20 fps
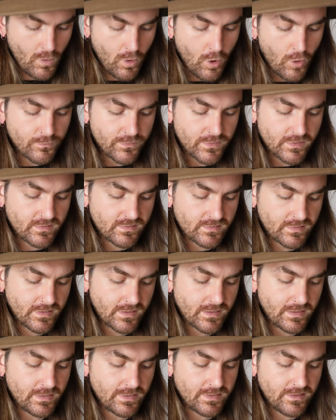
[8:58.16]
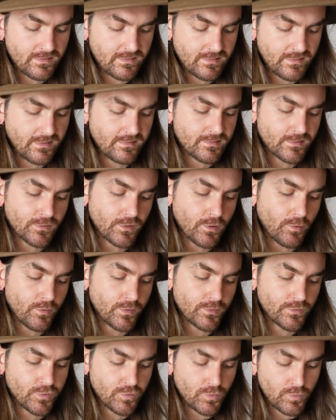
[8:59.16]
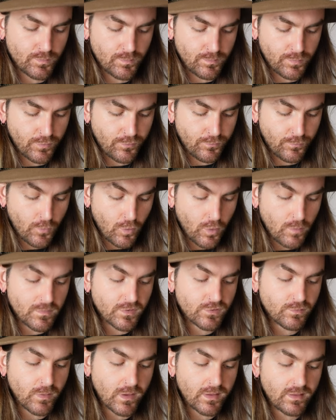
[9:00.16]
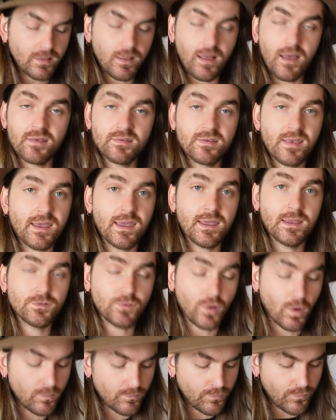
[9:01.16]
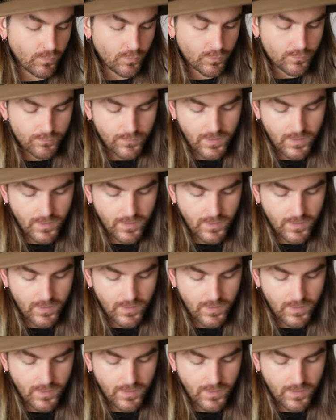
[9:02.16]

Obviously, this isn't going to perform as well as a Tom Ford